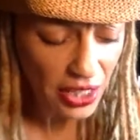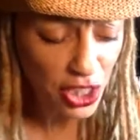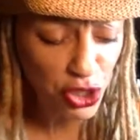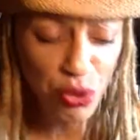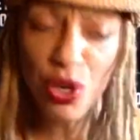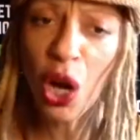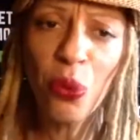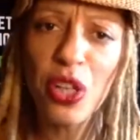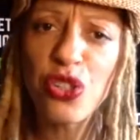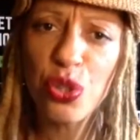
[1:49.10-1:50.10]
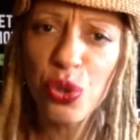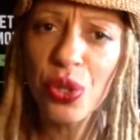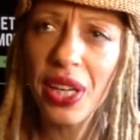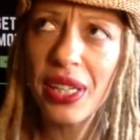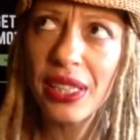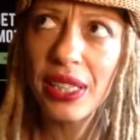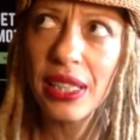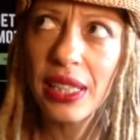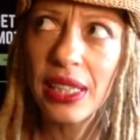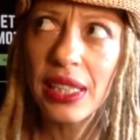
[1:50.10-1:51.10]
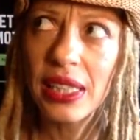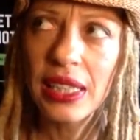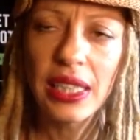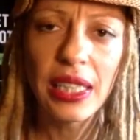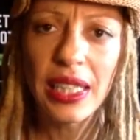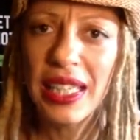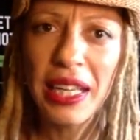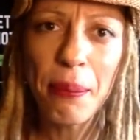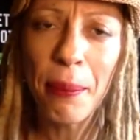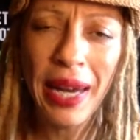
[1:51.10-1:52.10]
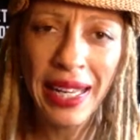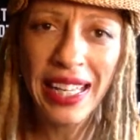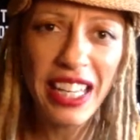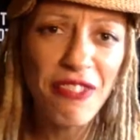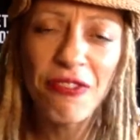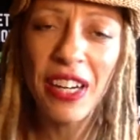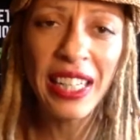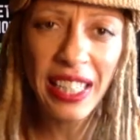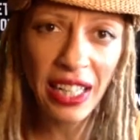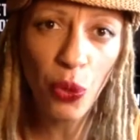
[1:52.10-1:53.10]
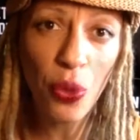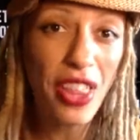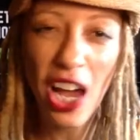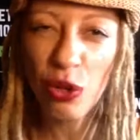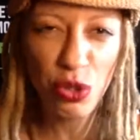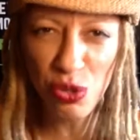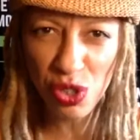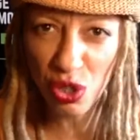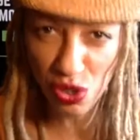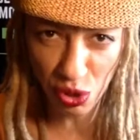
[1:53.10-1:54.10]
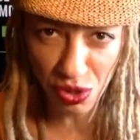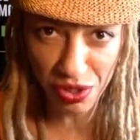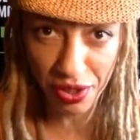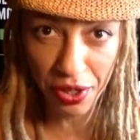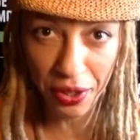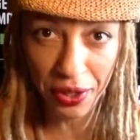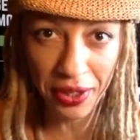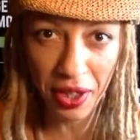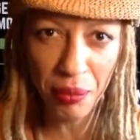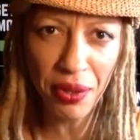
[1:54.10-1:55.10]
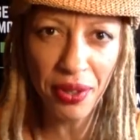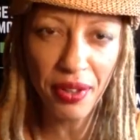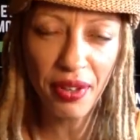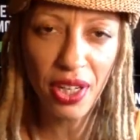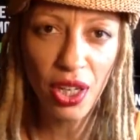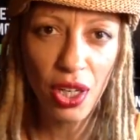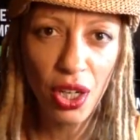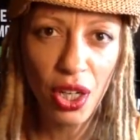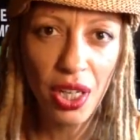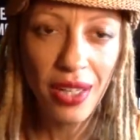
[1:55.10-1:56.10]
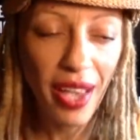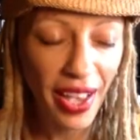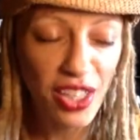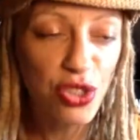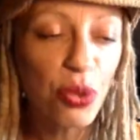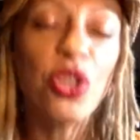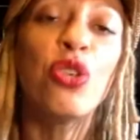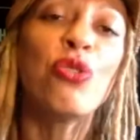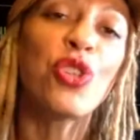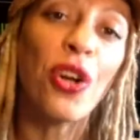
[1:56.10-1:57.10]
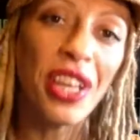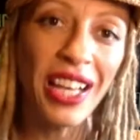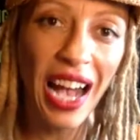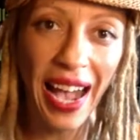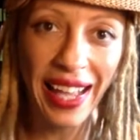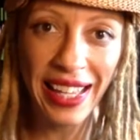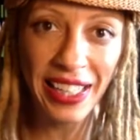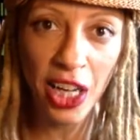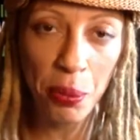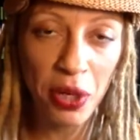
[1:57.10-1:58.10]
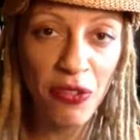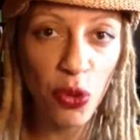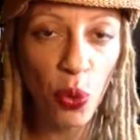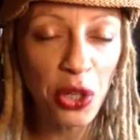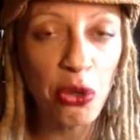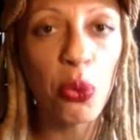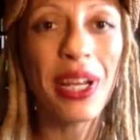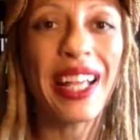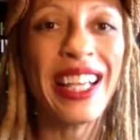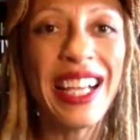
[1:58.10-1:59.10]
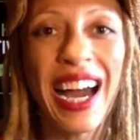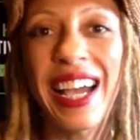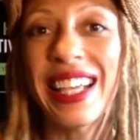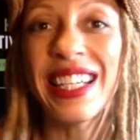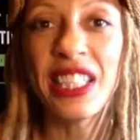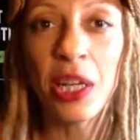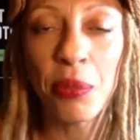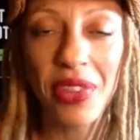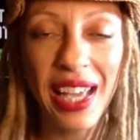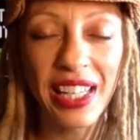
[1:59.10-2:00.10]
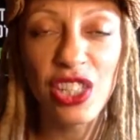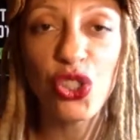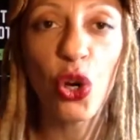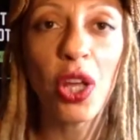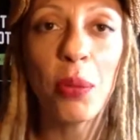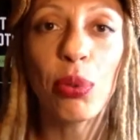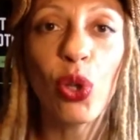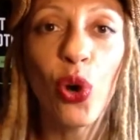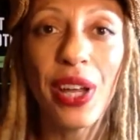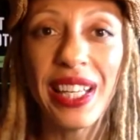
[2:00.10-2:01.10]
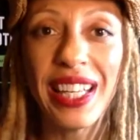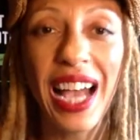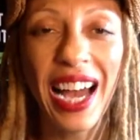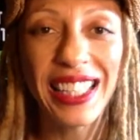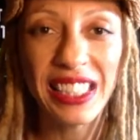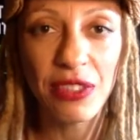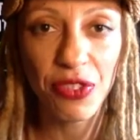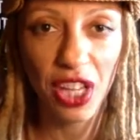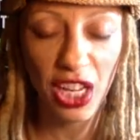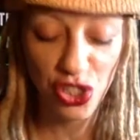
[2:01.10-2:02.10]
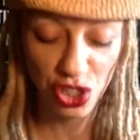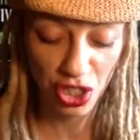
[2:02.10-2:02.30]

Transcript: Did you know that you could get money, get funding without using your social security number? Yes, you can use your EIN number. And if you're wondering what an EIN number, that is your employee identification